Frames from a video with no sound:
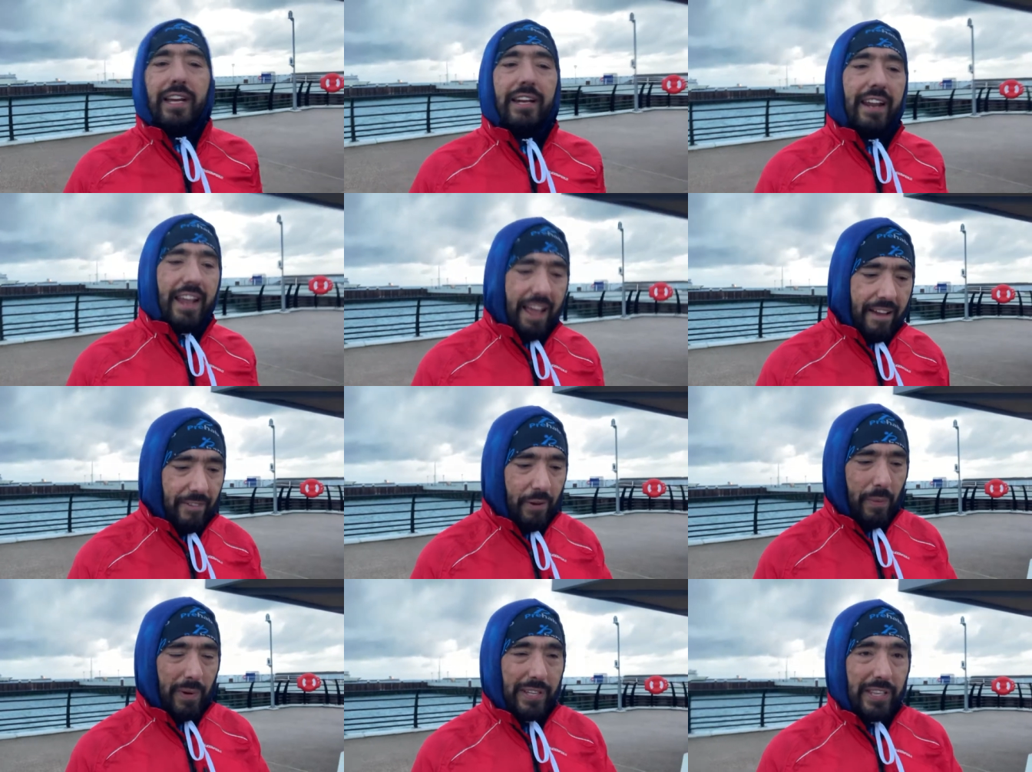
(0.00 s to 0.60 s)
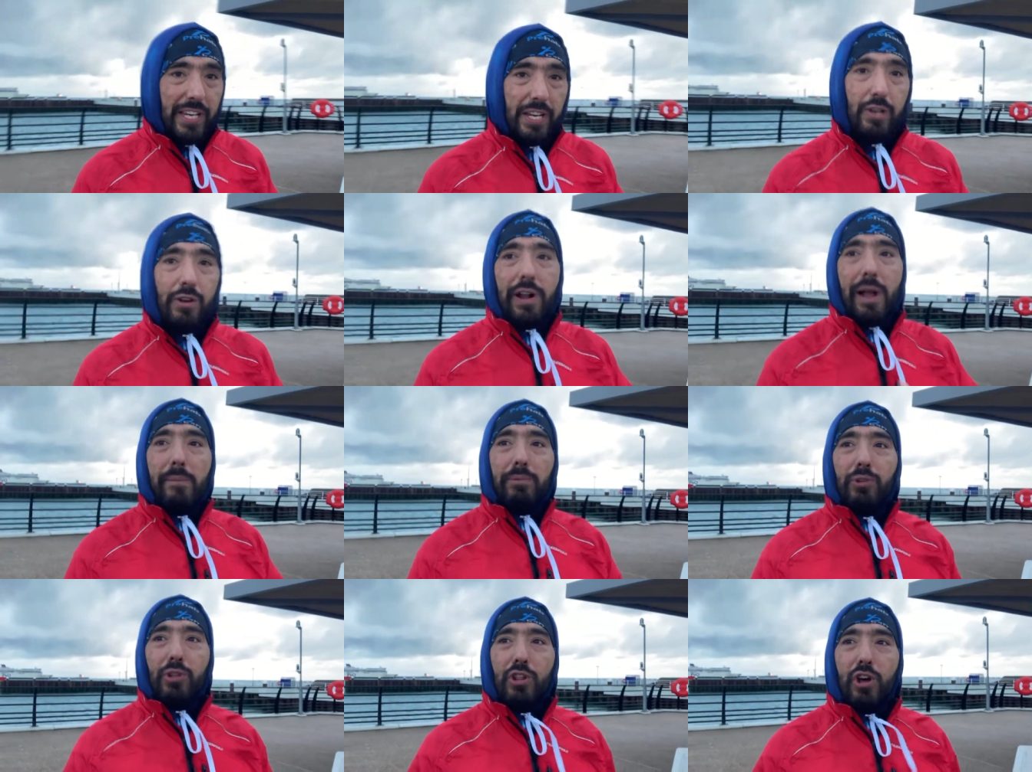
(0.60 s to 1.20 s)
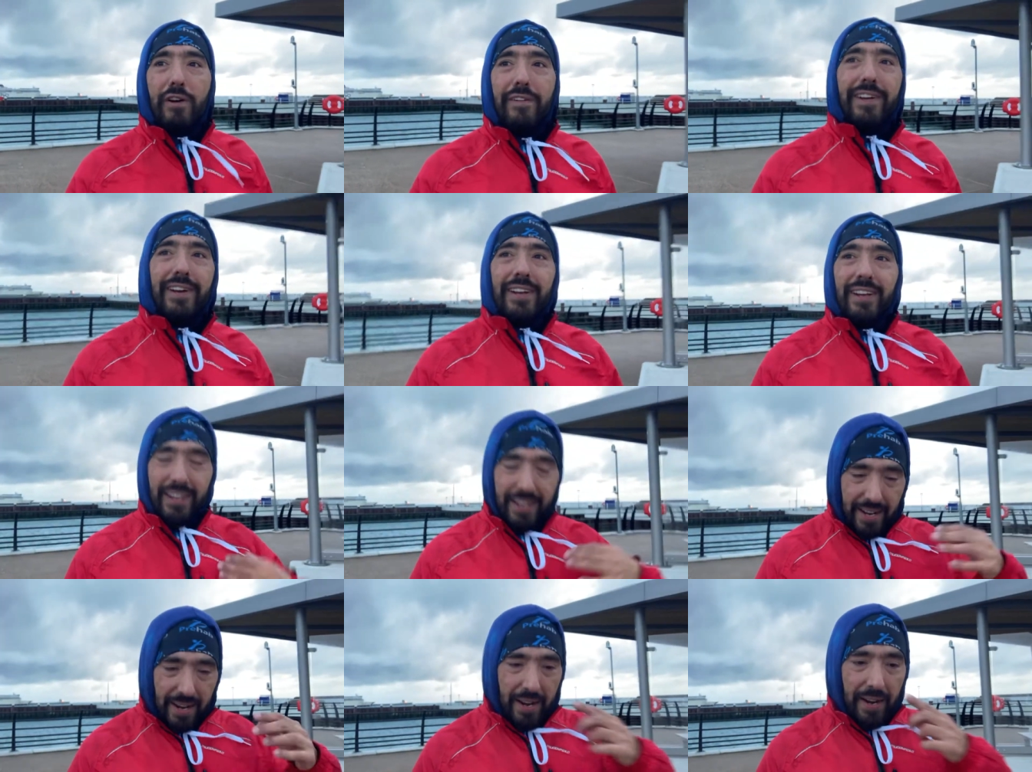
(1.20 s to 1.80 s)
everywhere. Then you come to Dover,
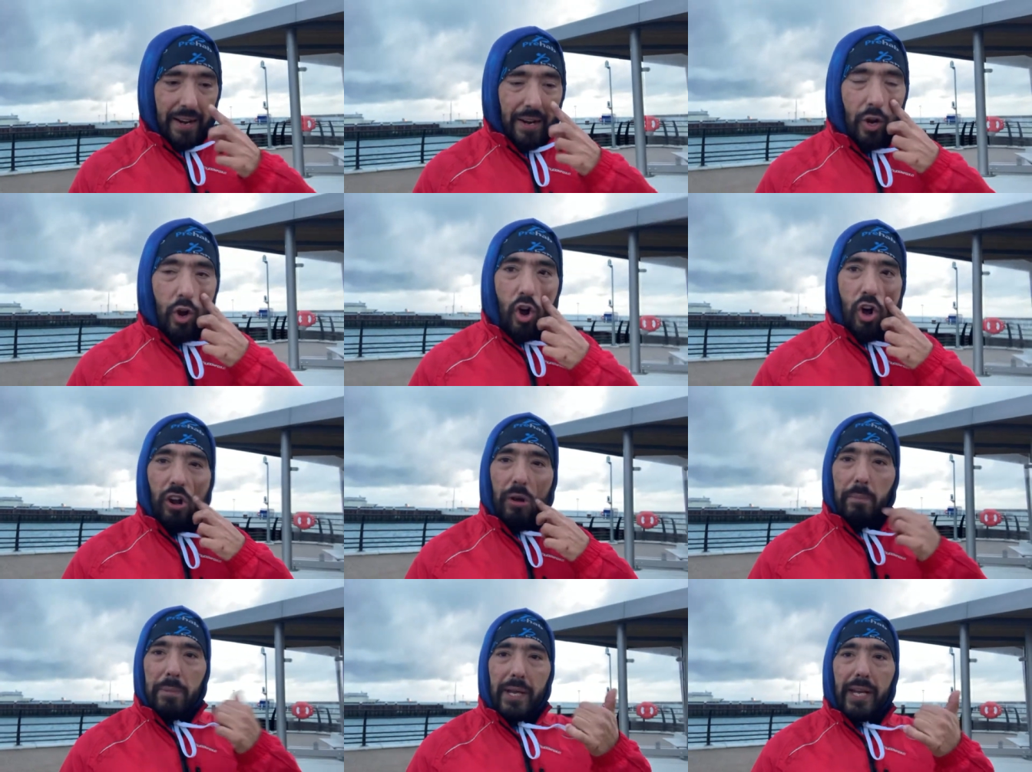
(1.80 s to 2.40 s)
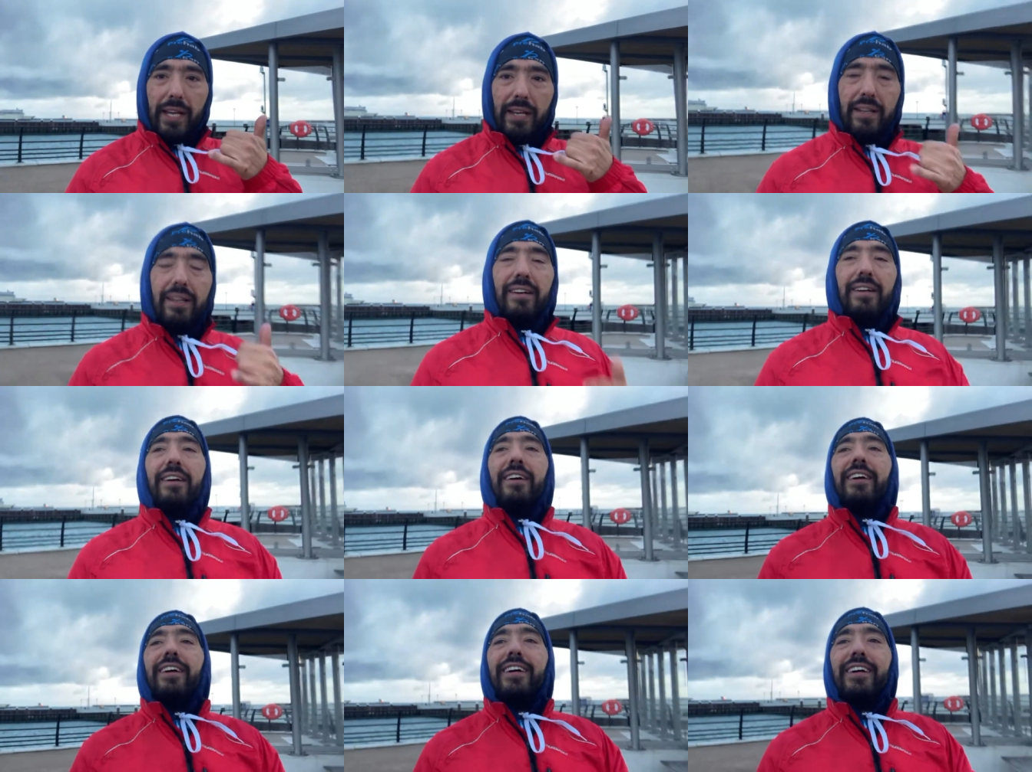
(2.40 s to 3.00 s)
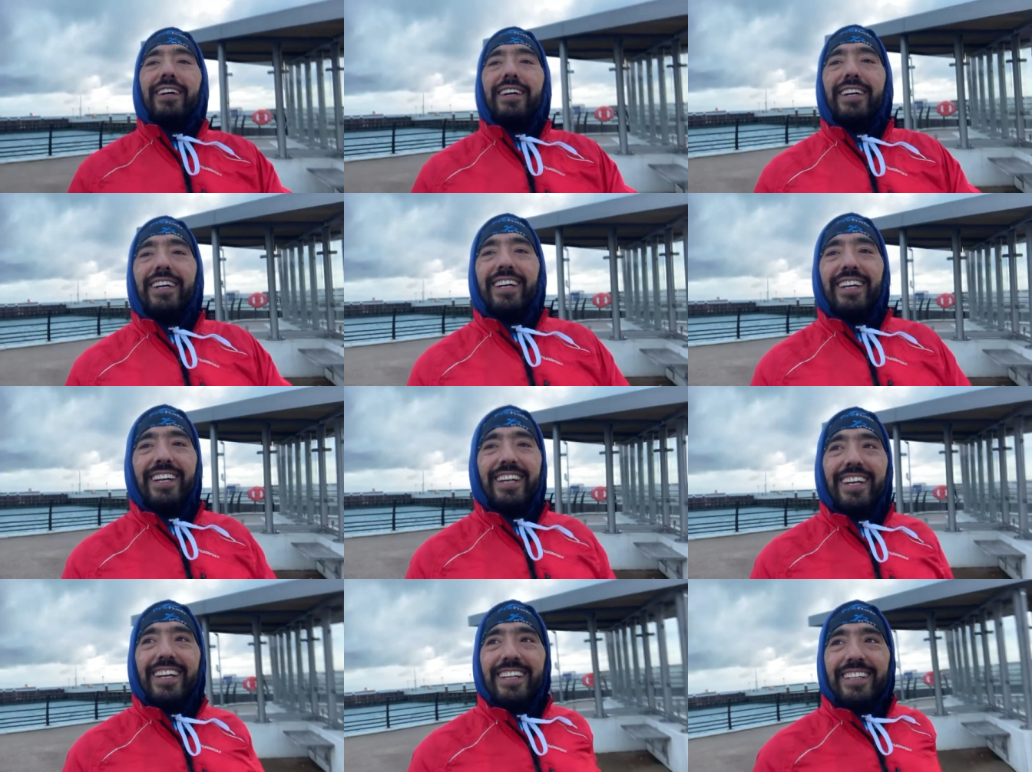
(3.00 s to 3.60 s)
call me,
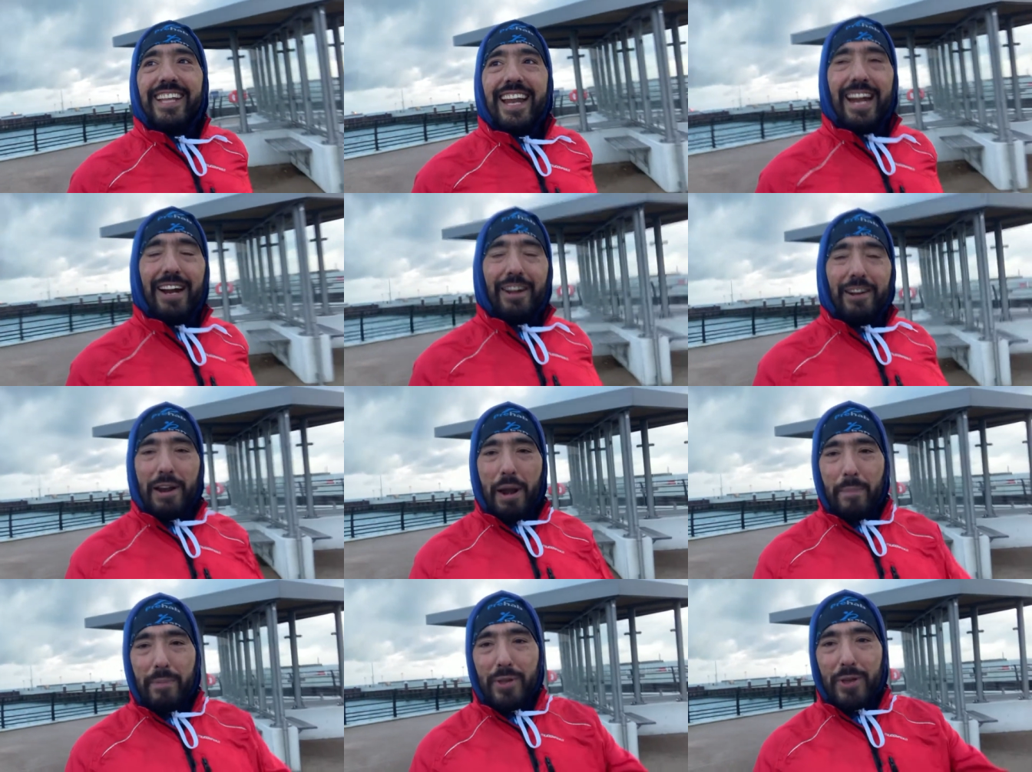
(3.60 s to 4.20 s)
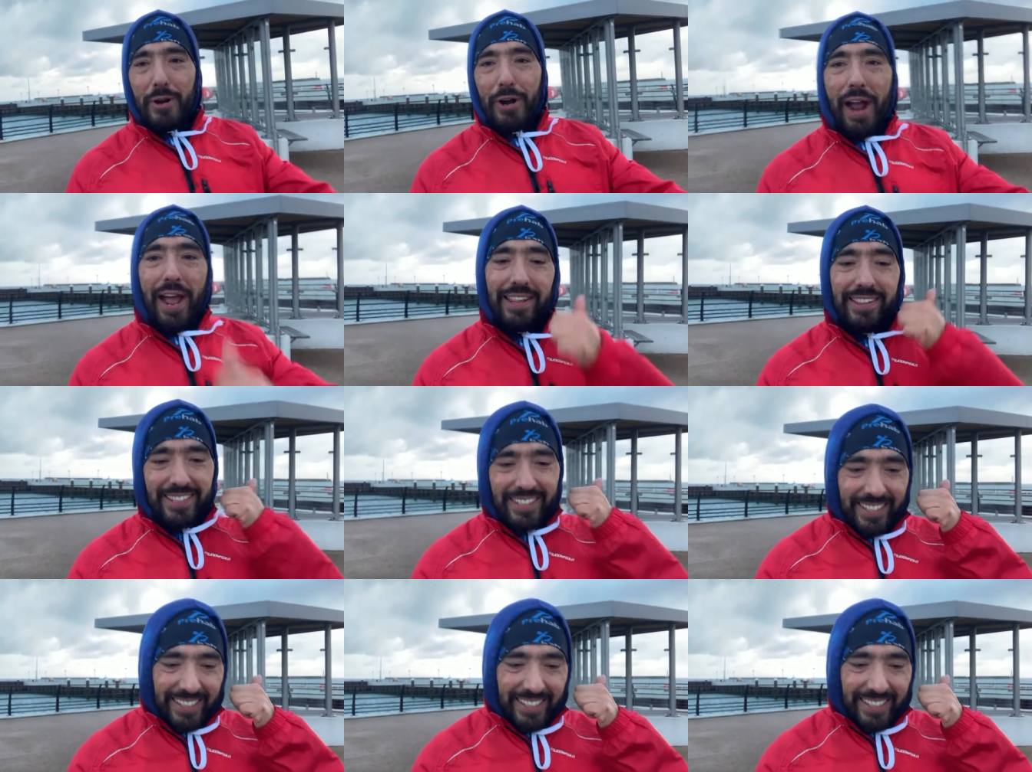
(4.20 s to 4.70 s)
then I'm gonna be your guide.